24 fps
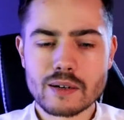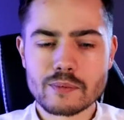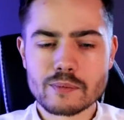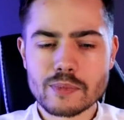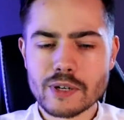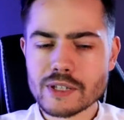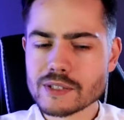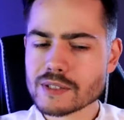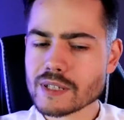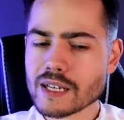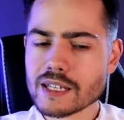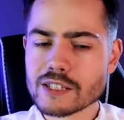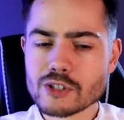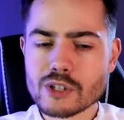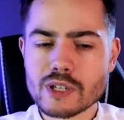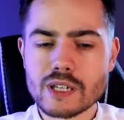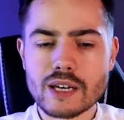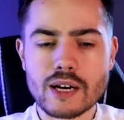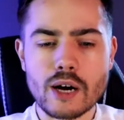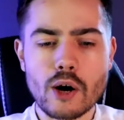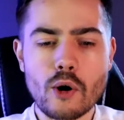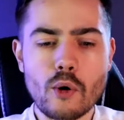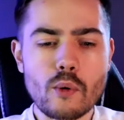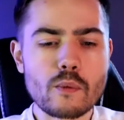
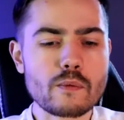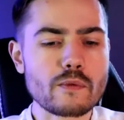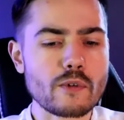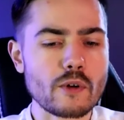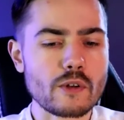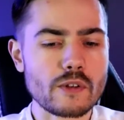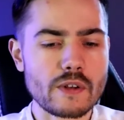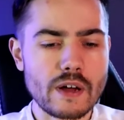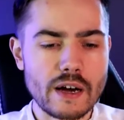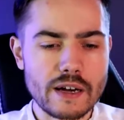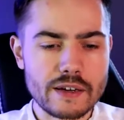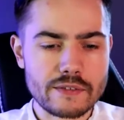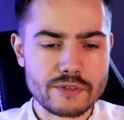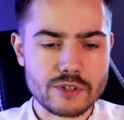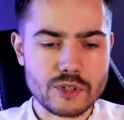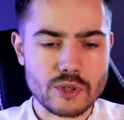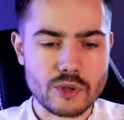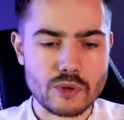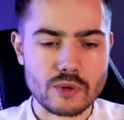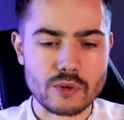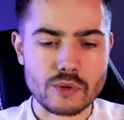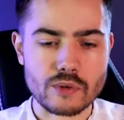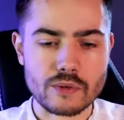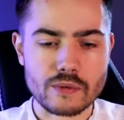Potentially home for life
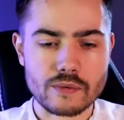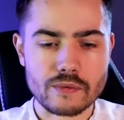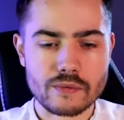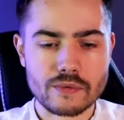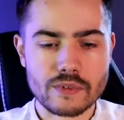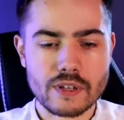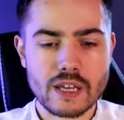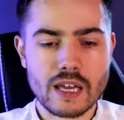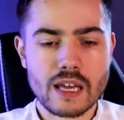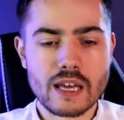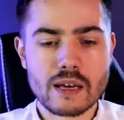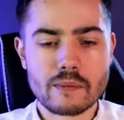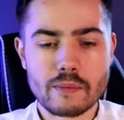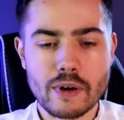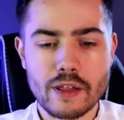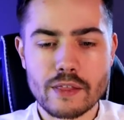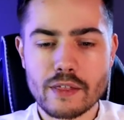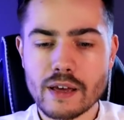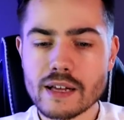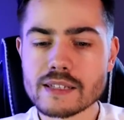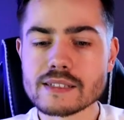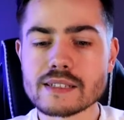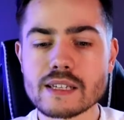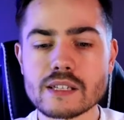too. But
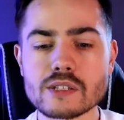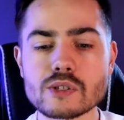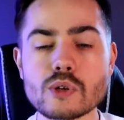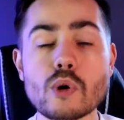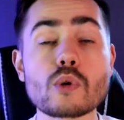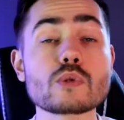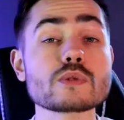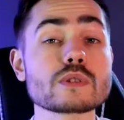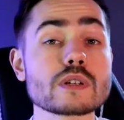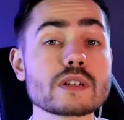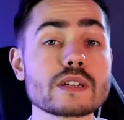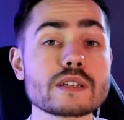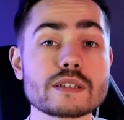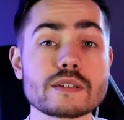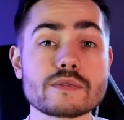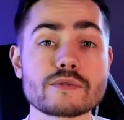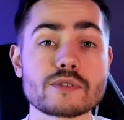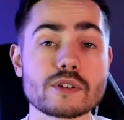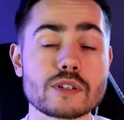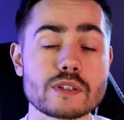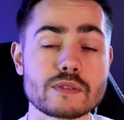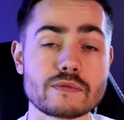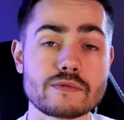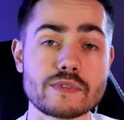that's a totally
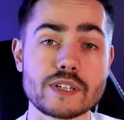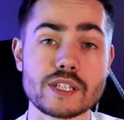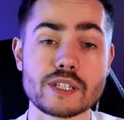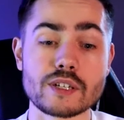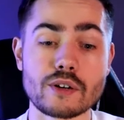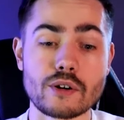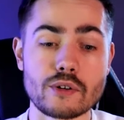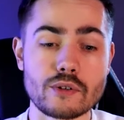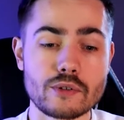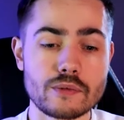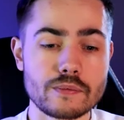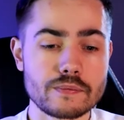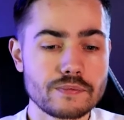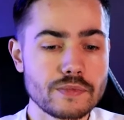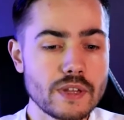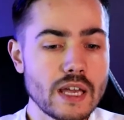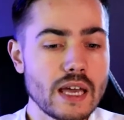different video.